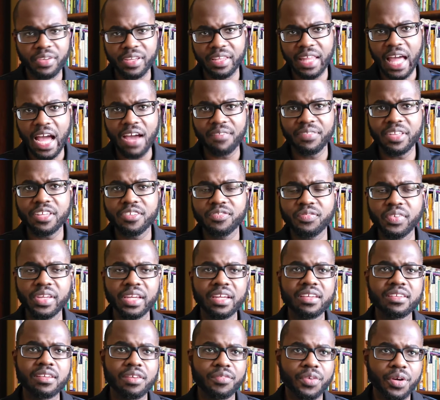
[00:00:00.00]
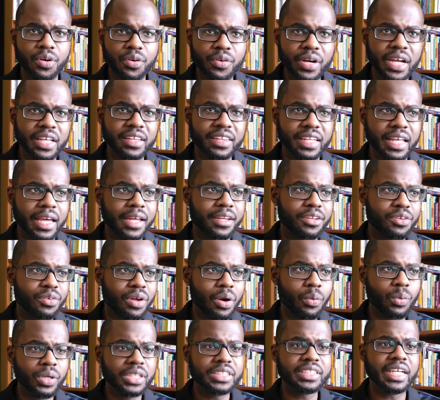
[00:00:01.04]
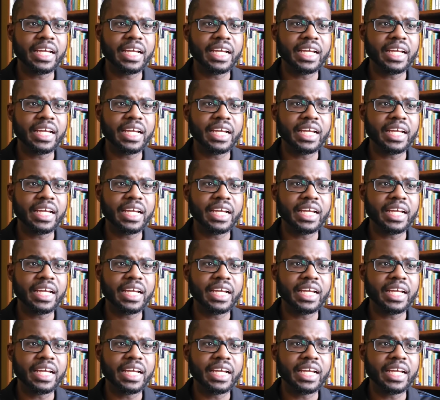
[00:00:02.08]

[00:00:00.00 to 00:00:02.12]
have these feelings of regret that, I wish